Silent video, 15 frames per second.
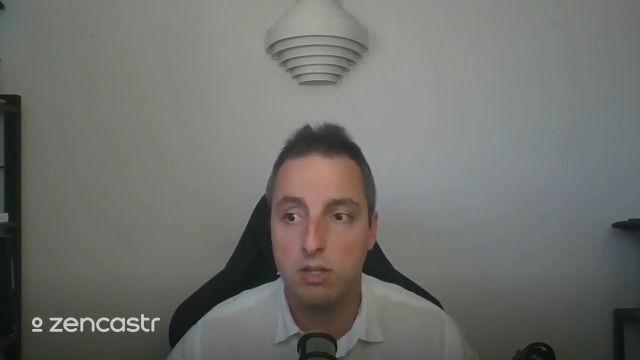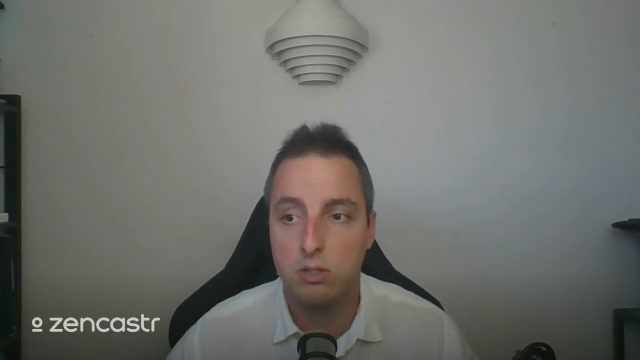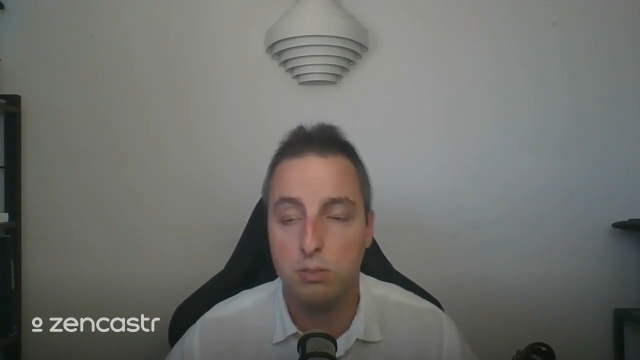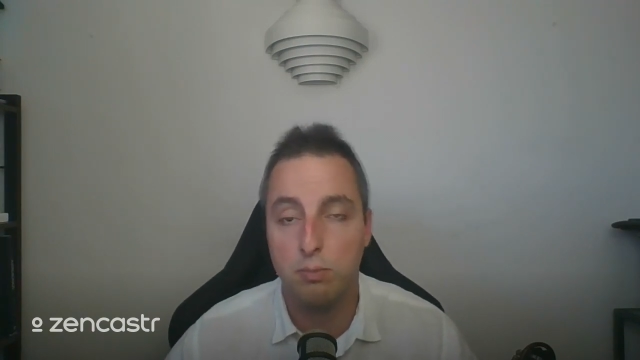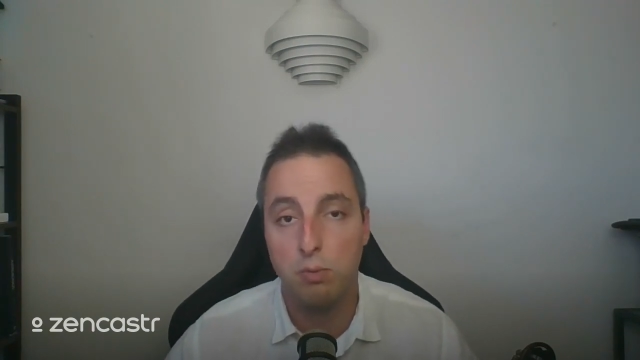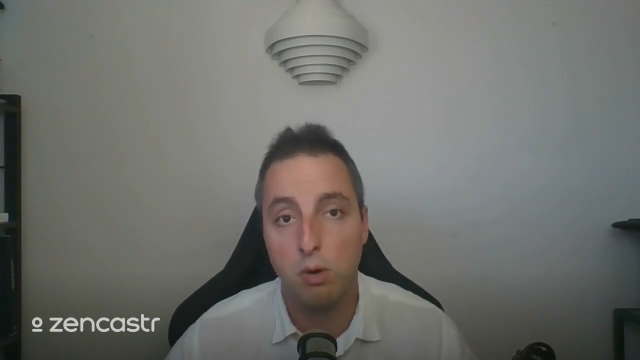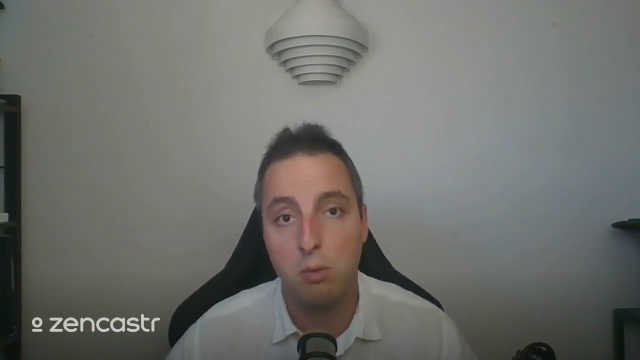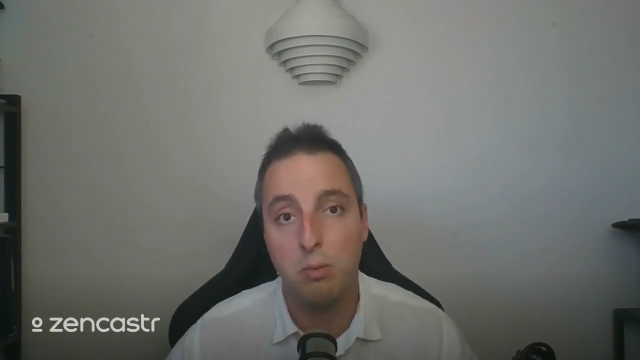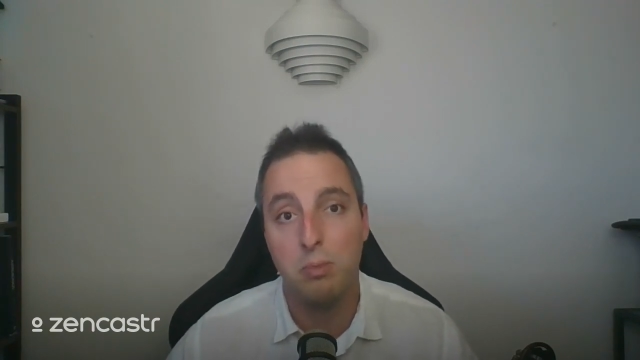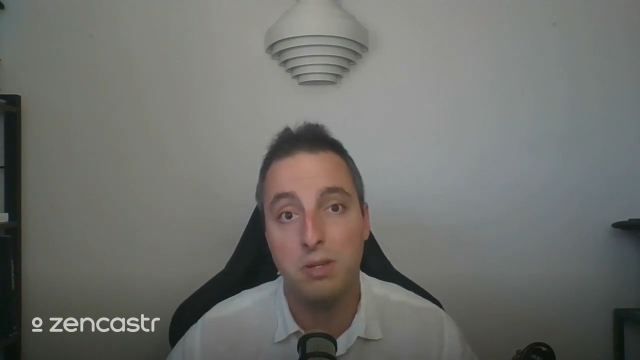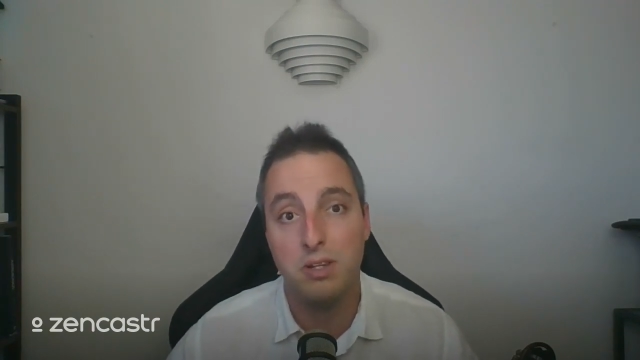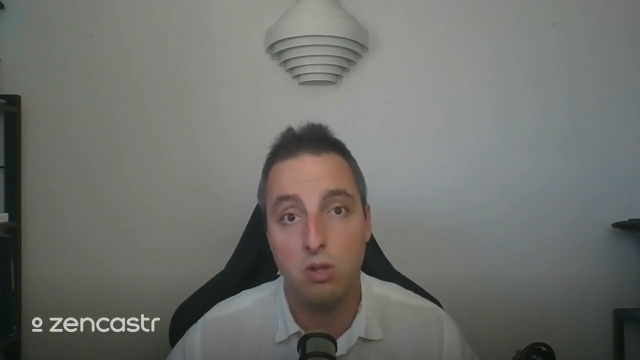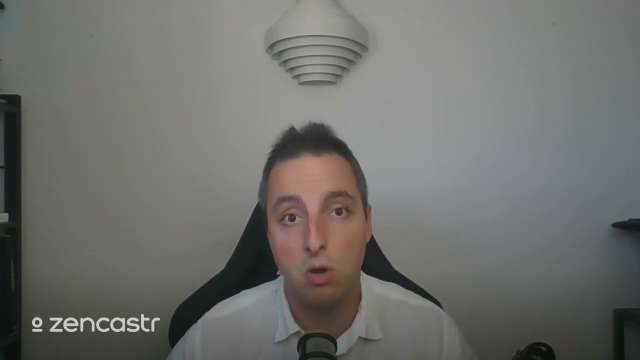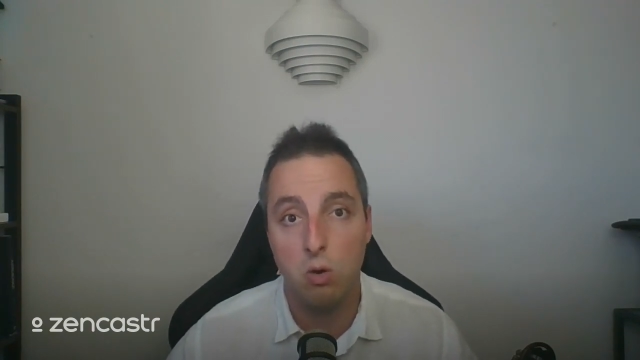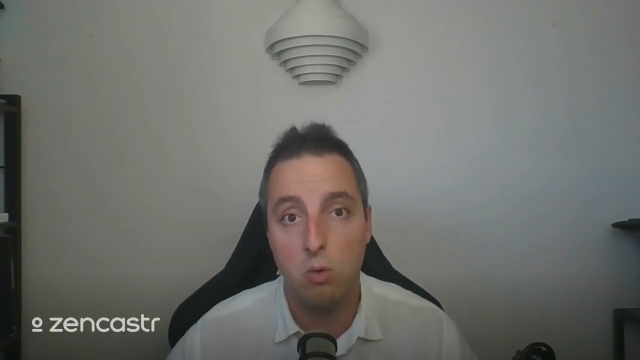as you
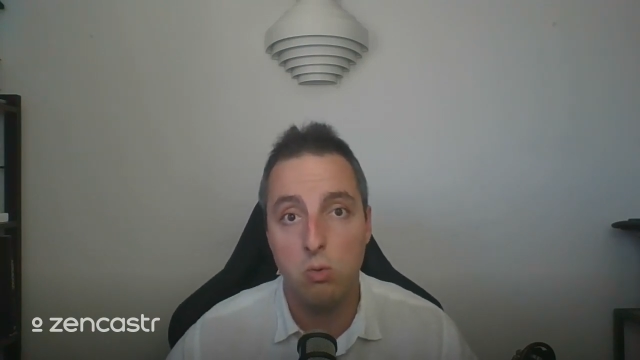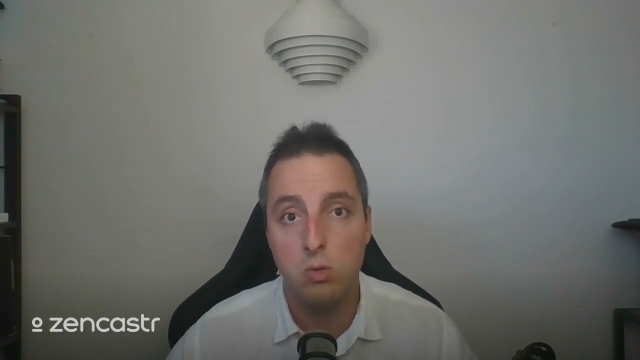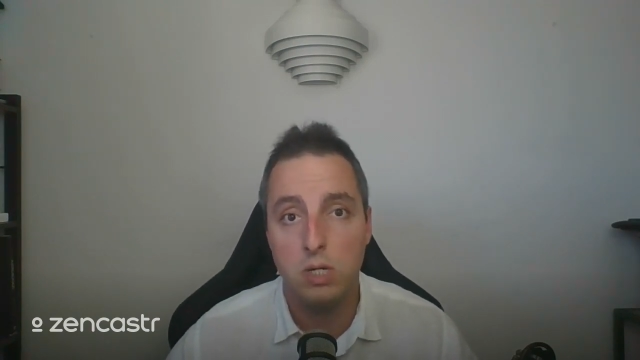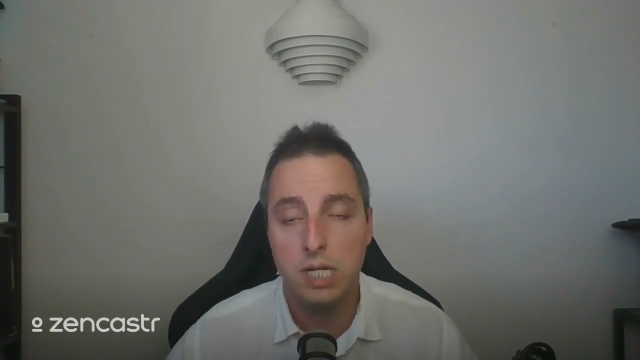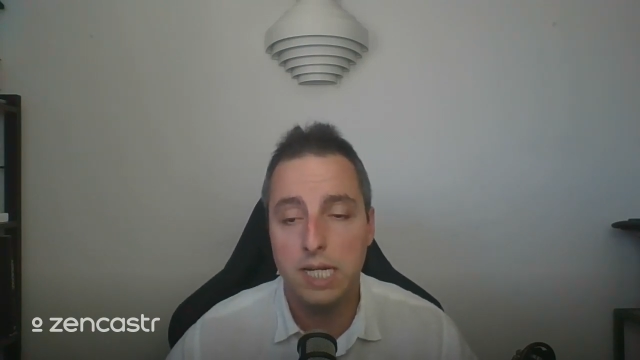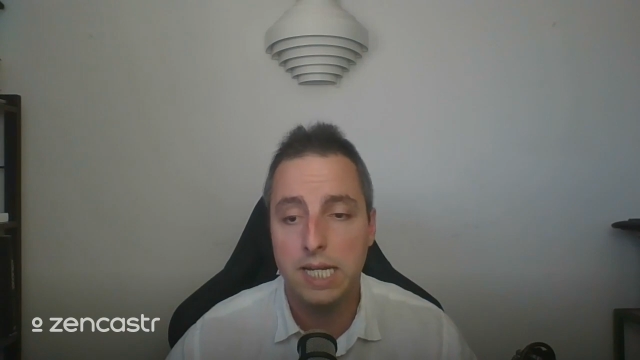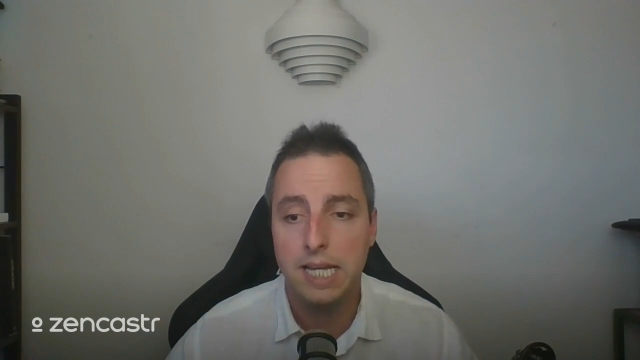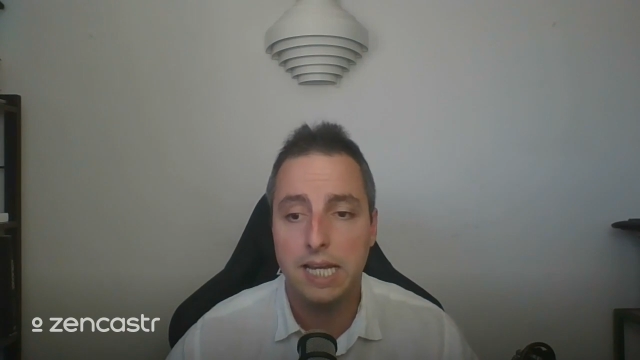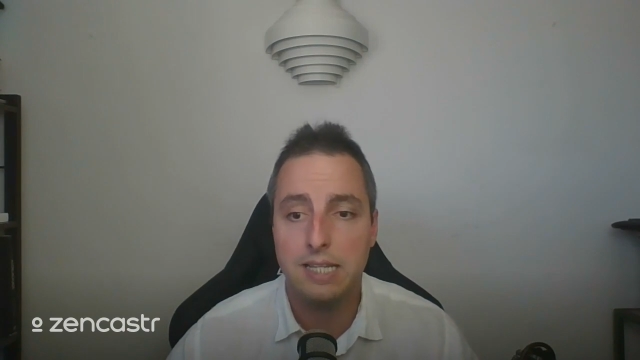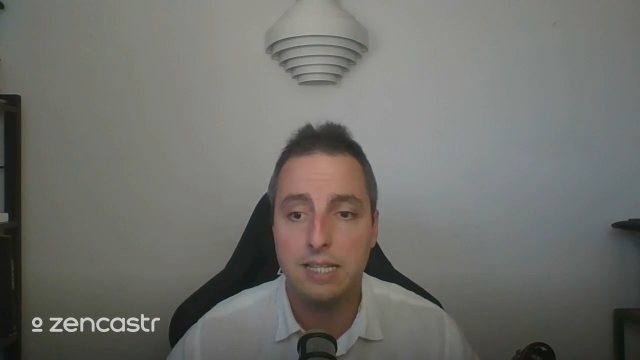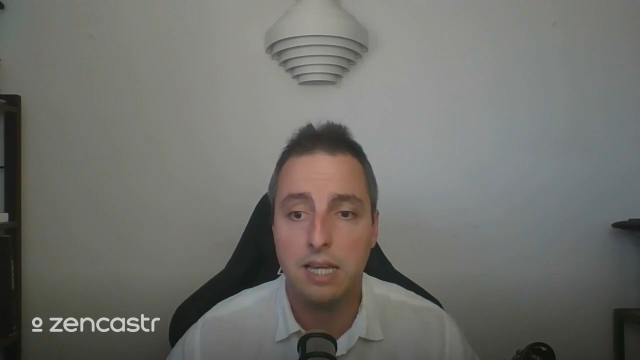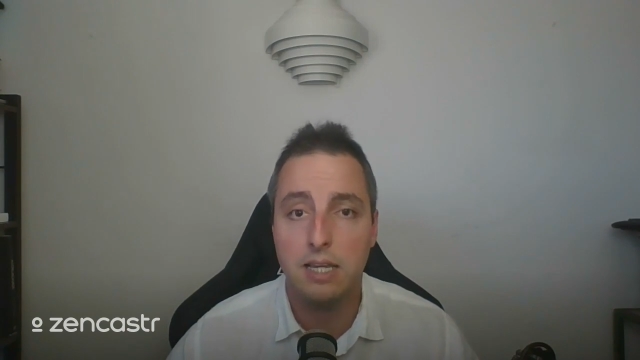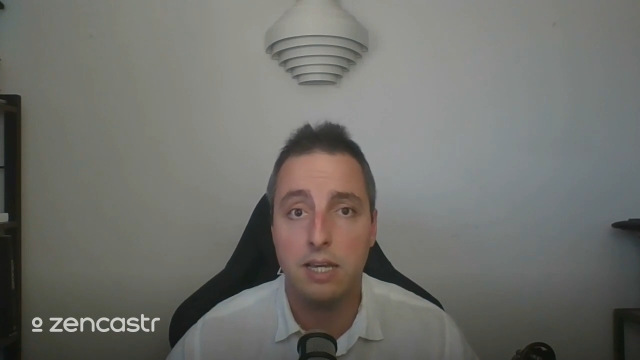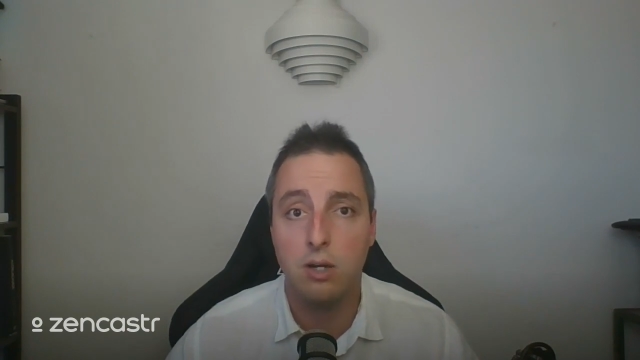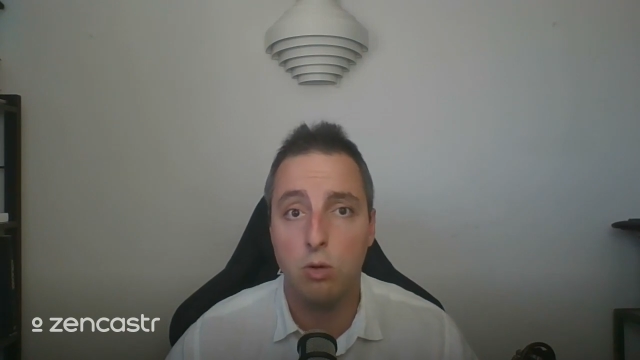probably know. It
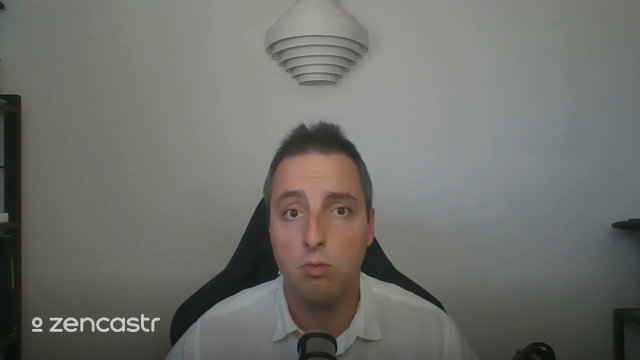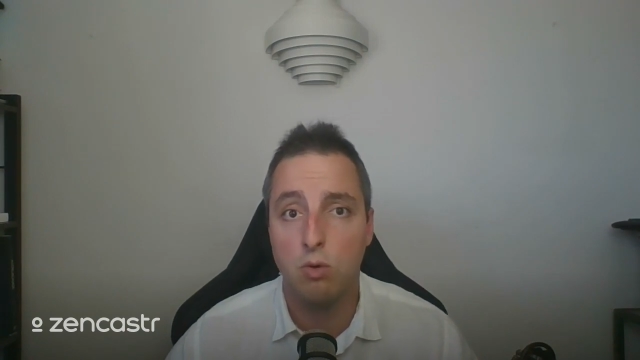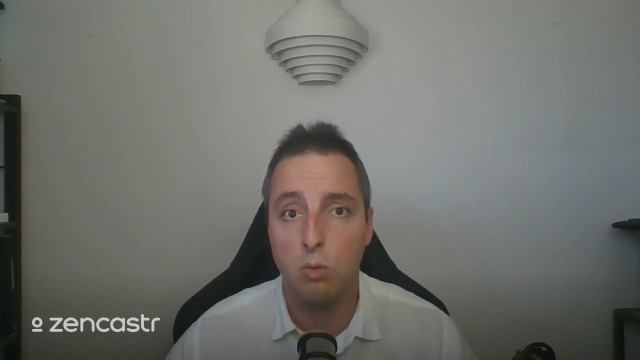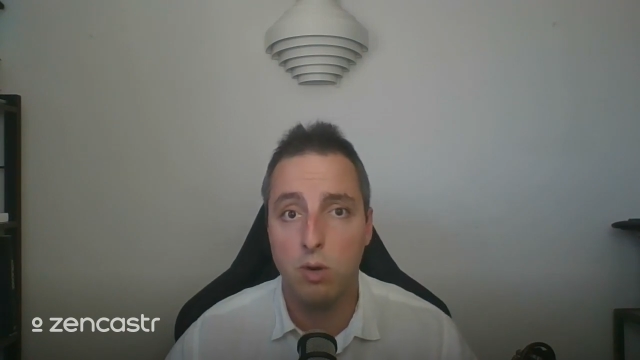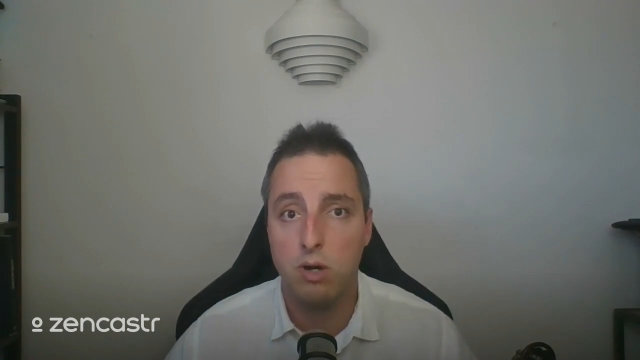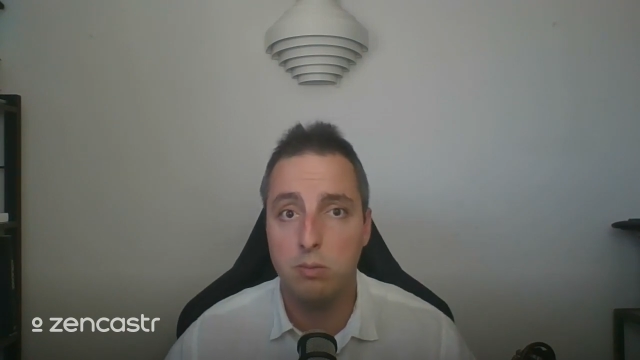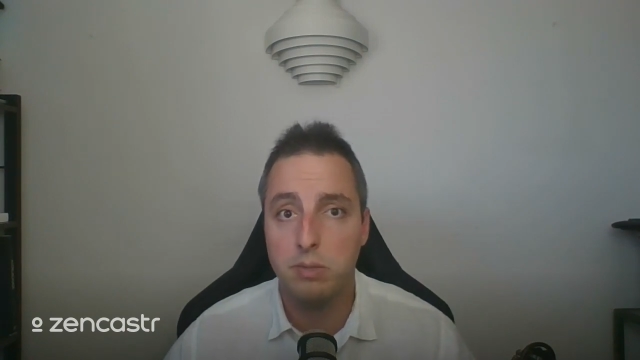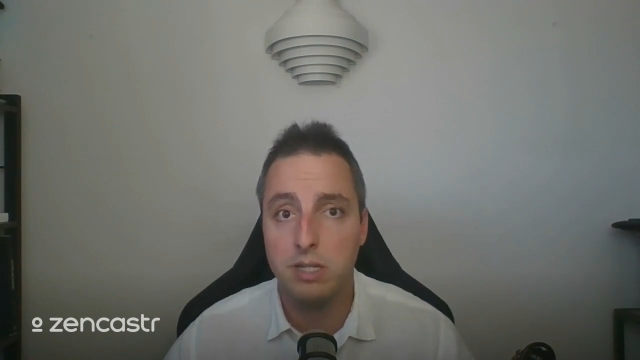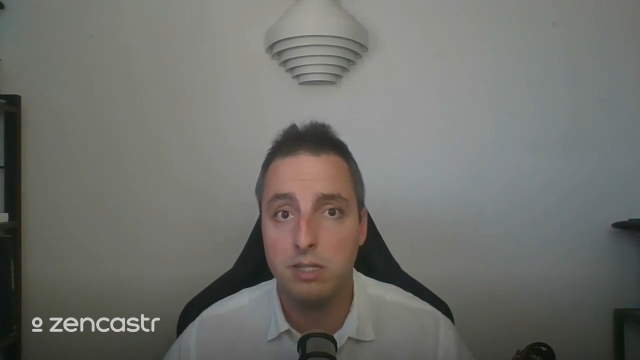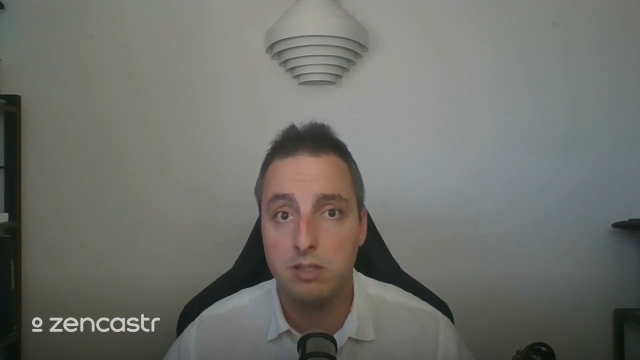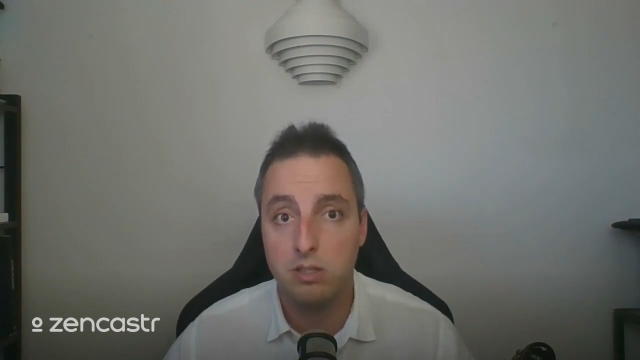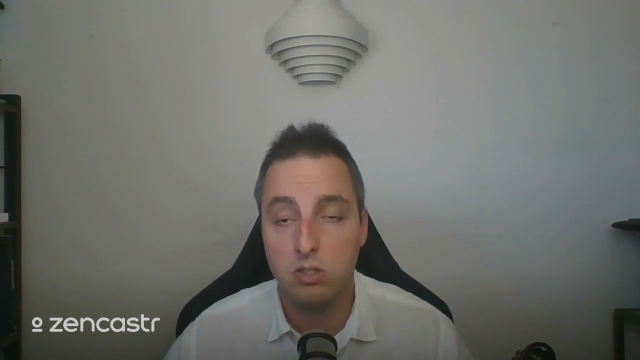can get overwhelming.